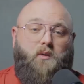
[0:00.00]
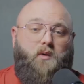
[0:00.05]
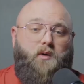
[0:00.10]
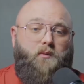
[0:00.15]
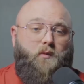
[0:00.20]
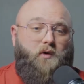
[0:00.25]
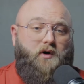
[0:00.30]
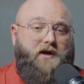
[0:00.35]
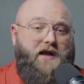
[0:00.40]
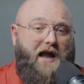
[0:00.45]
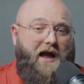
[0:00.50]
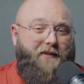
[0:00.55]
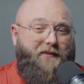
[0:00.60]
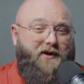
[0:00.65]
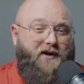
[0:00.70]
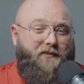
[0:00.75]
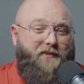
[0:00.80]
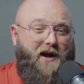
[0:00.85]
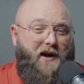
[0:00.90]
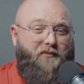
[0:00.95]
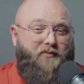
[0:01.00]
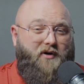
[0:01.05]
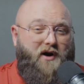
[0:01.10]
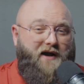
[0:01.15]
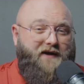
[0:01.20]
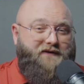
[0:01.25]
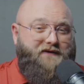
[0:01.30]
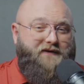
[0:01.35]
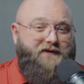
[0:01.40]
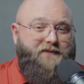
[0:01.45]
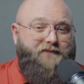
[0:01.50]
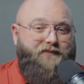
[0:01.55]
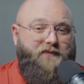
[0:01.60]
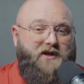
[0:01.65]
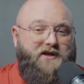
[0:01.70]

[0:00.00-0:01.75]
One more comment about pricing